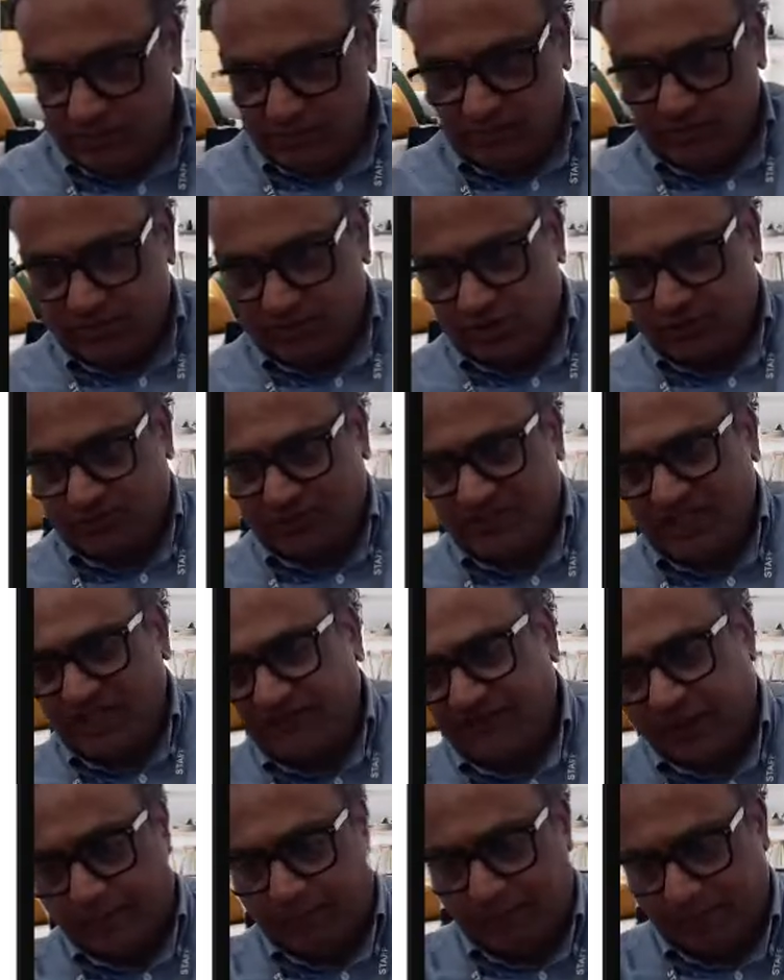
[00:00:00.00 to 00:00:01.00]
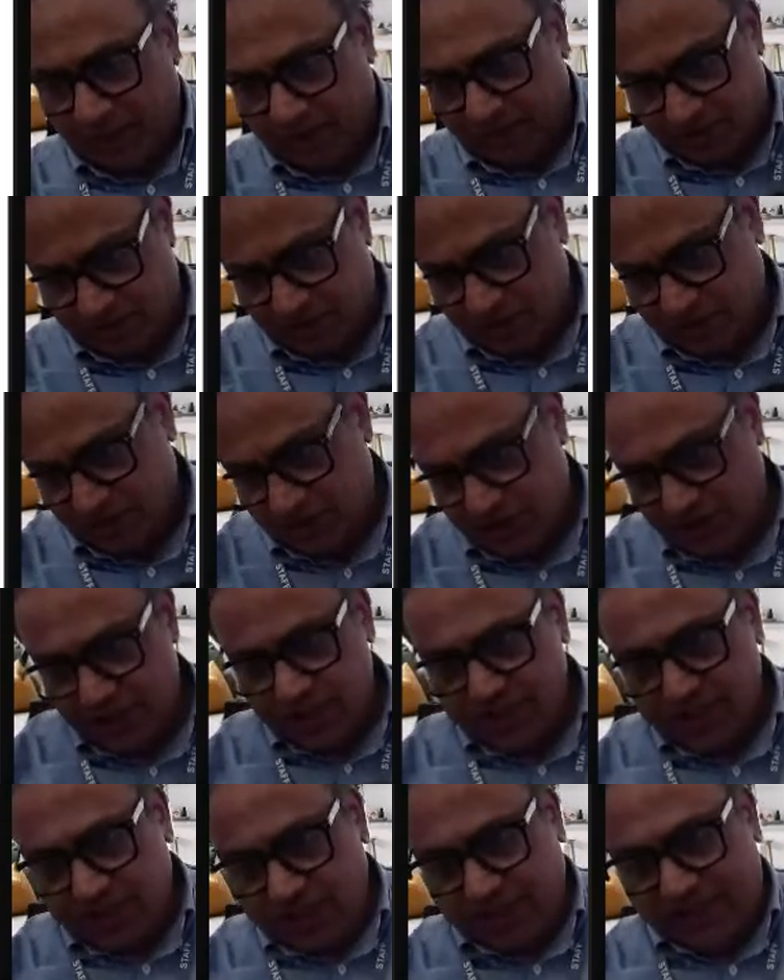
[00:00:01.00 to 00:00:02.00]
specific pillars
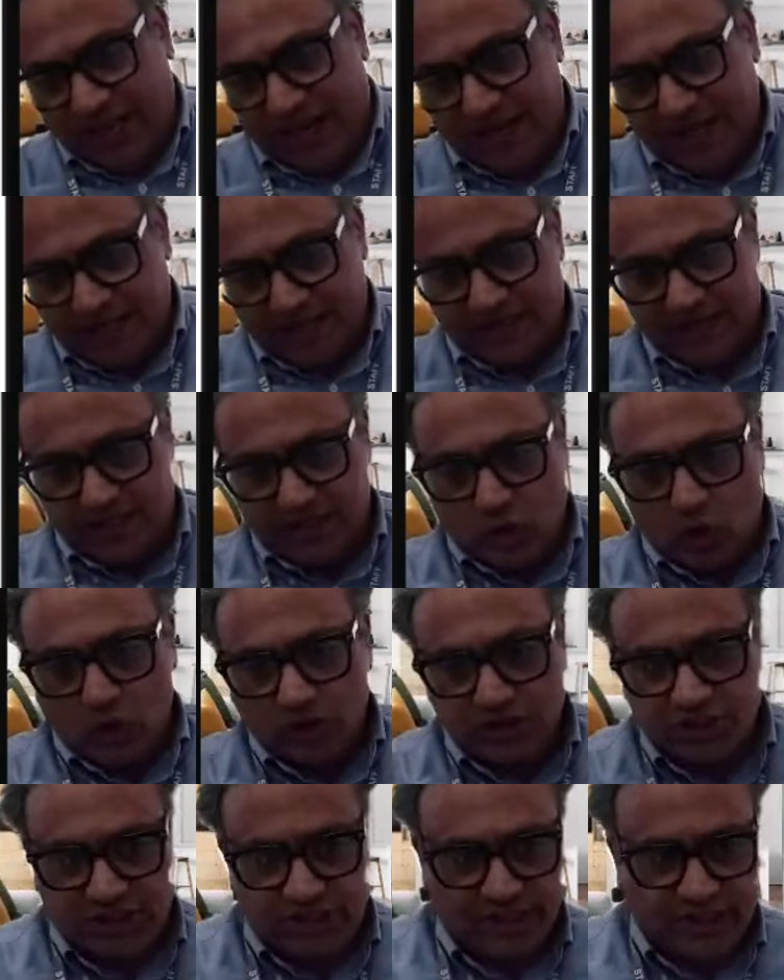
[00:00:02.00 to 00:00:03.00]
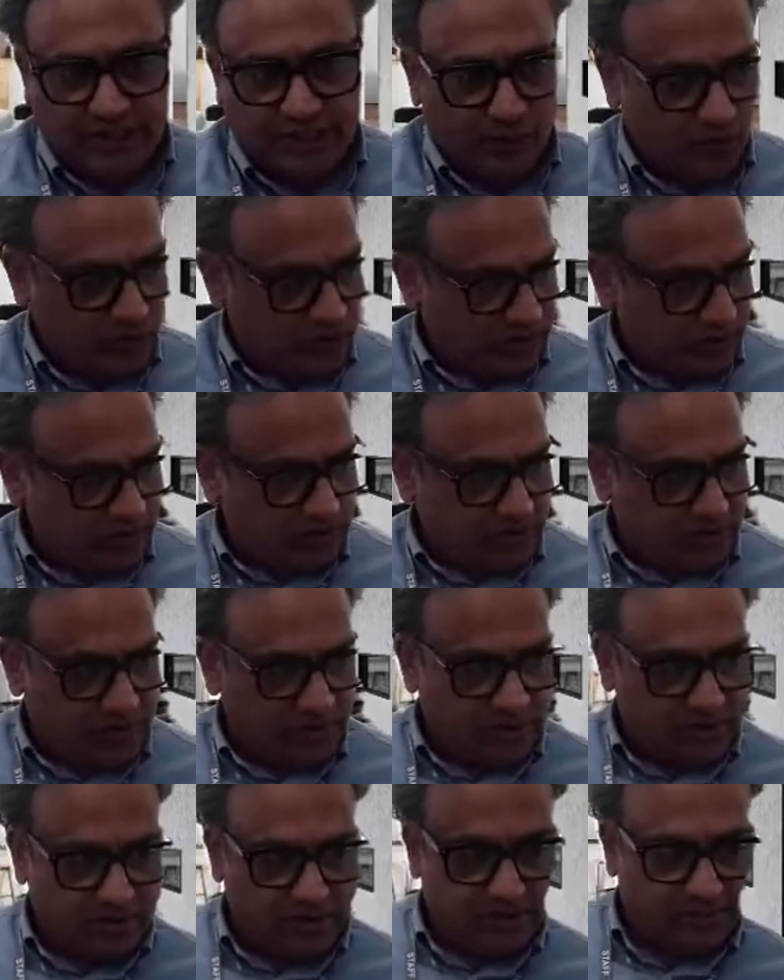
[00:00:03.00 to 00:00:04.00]
that constitute
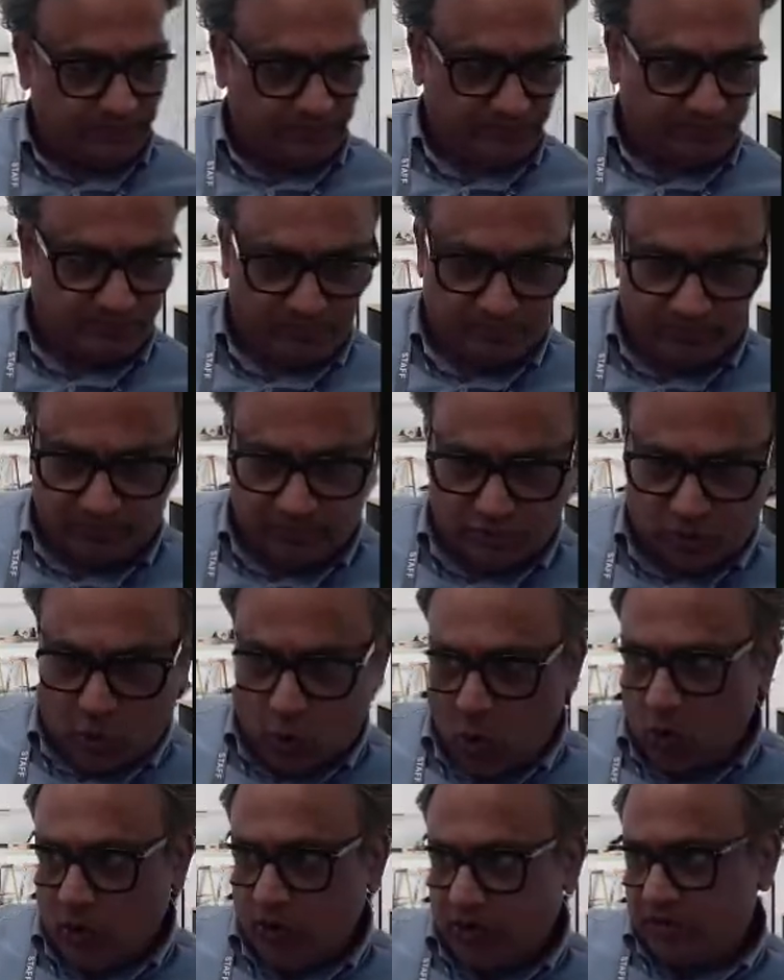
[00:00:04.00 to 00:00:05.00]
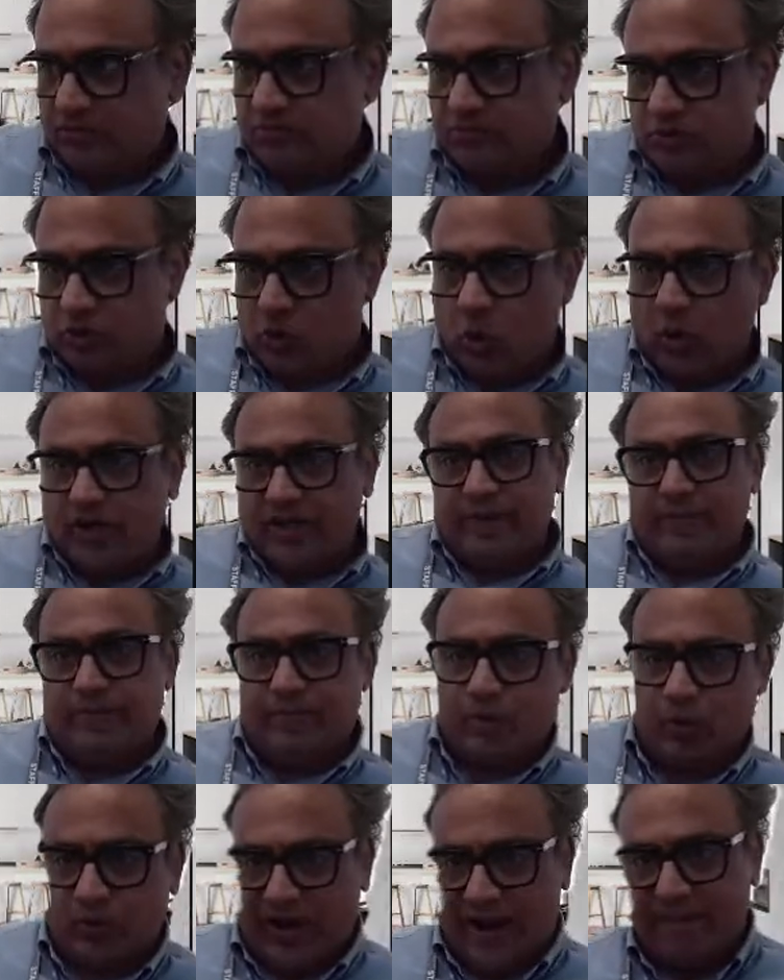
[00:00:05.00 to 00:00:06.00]
the core cold email
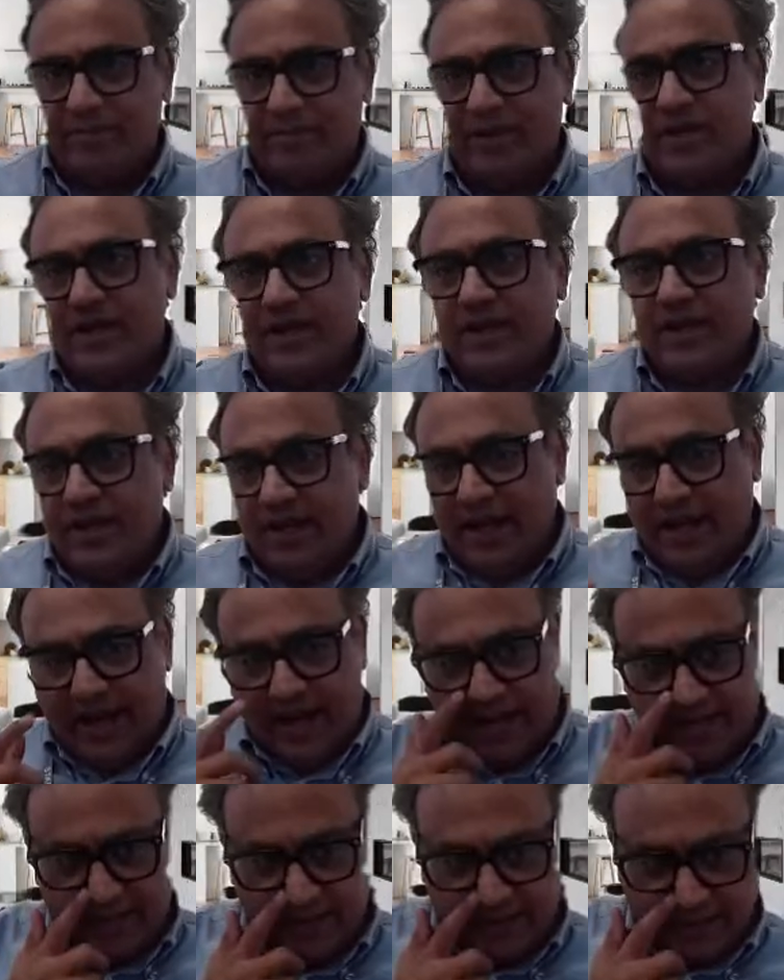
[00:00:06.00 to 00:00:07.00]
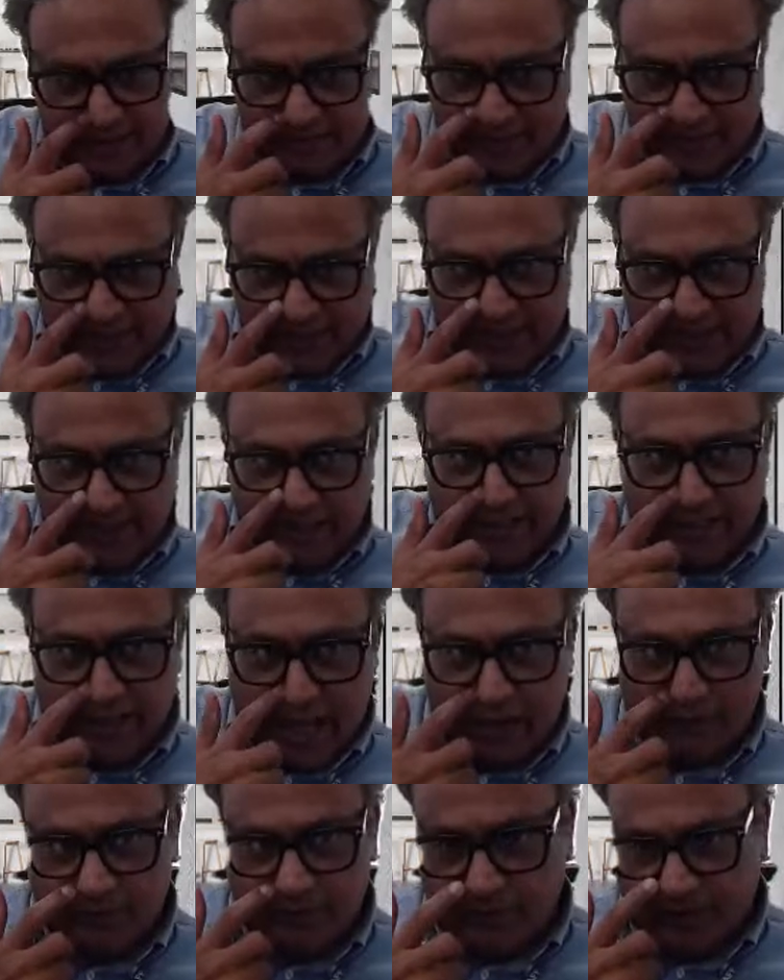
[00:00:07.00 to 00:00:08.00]
program. And typically,
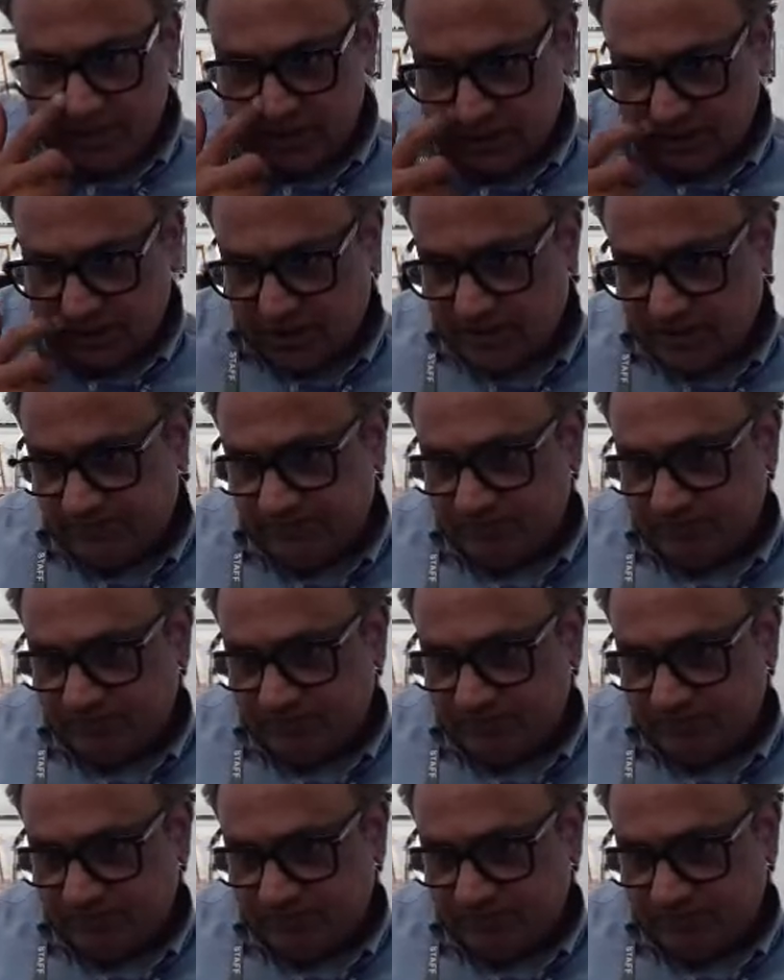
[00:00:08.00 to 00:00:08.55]
how it works is